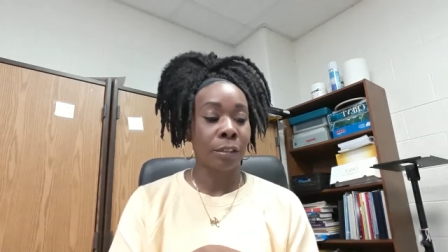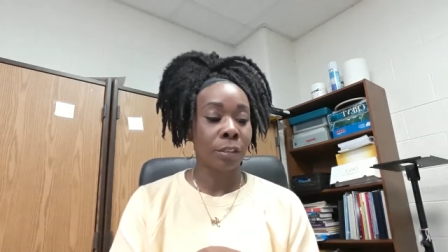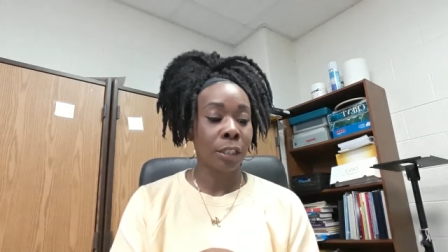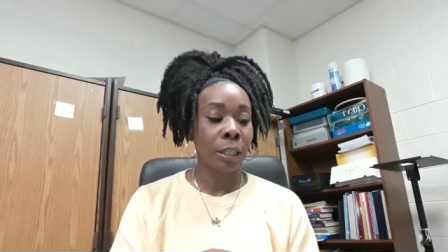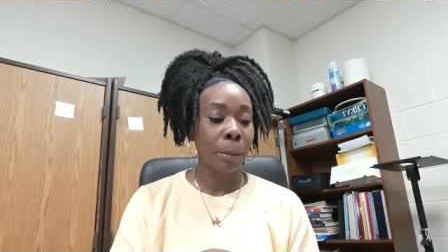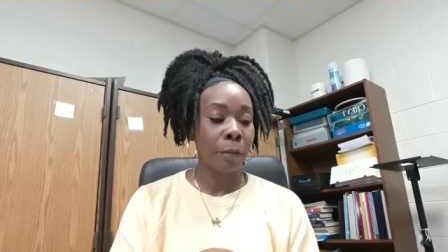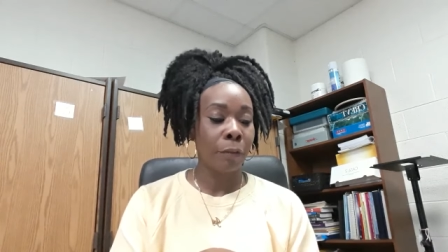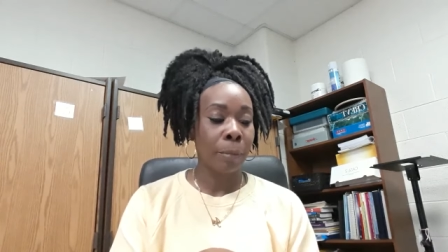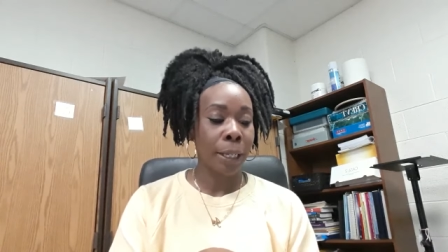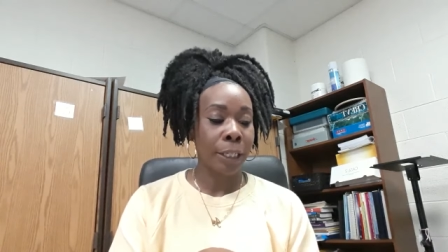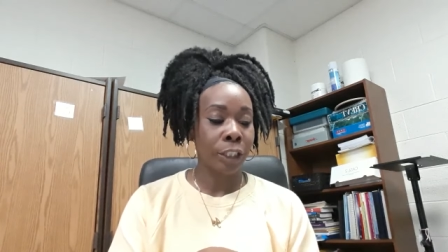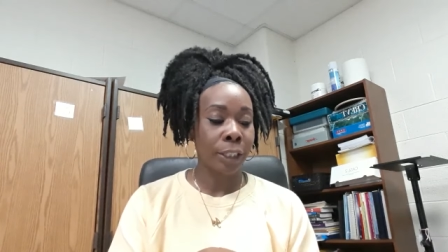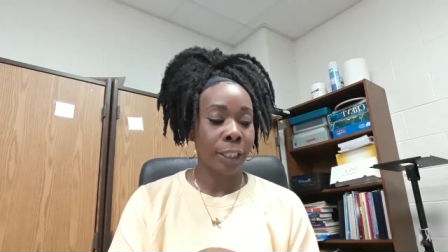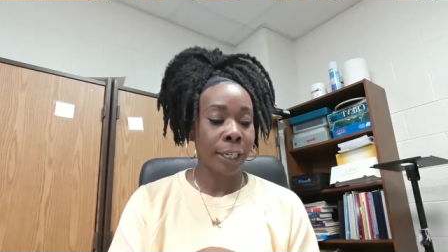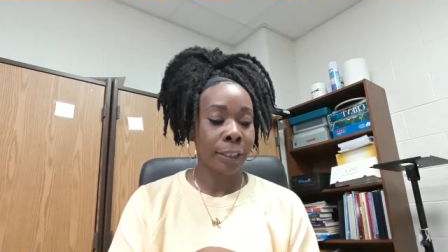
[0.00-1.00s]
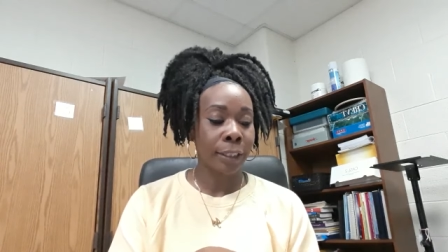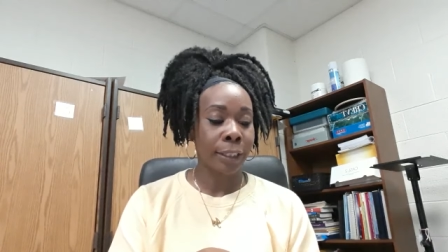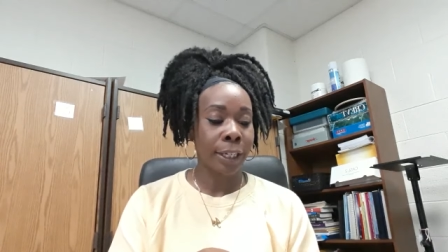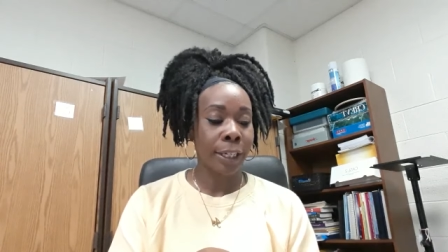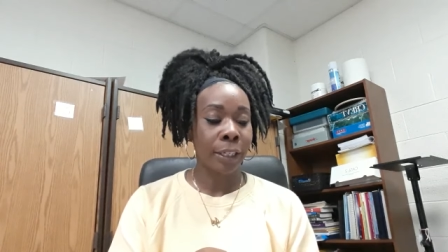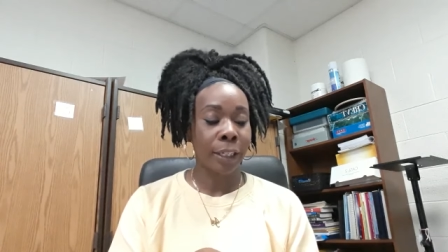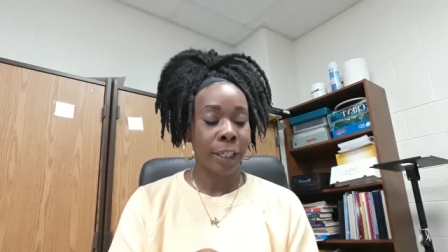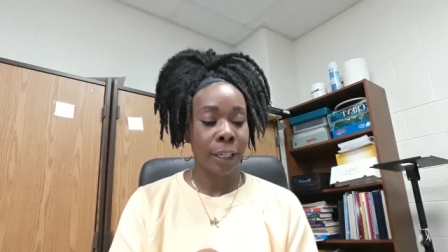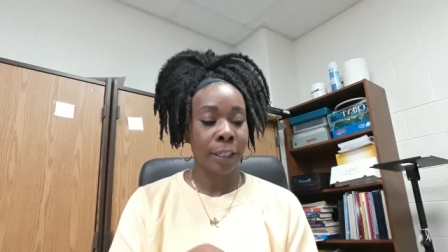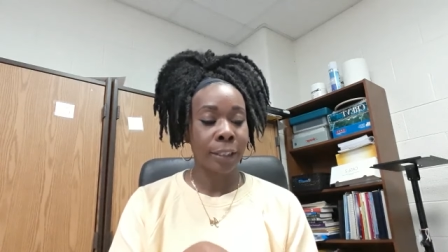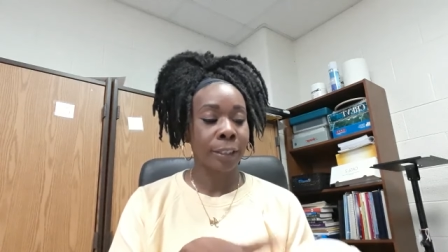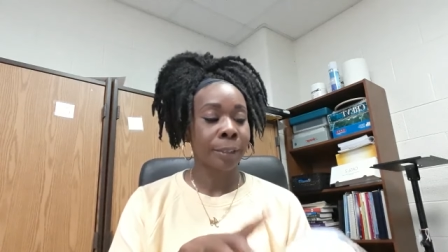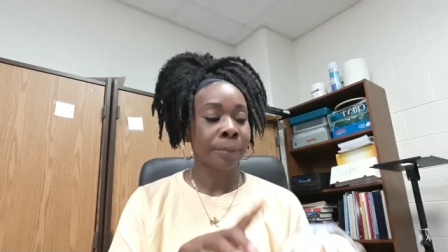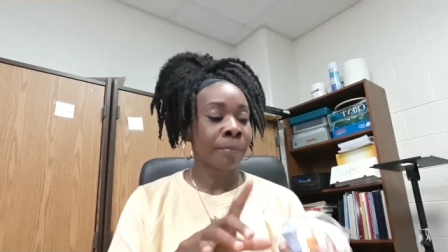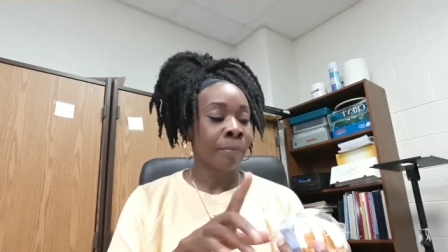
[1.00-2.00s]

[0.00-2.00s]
So some of them I just had to take a guess.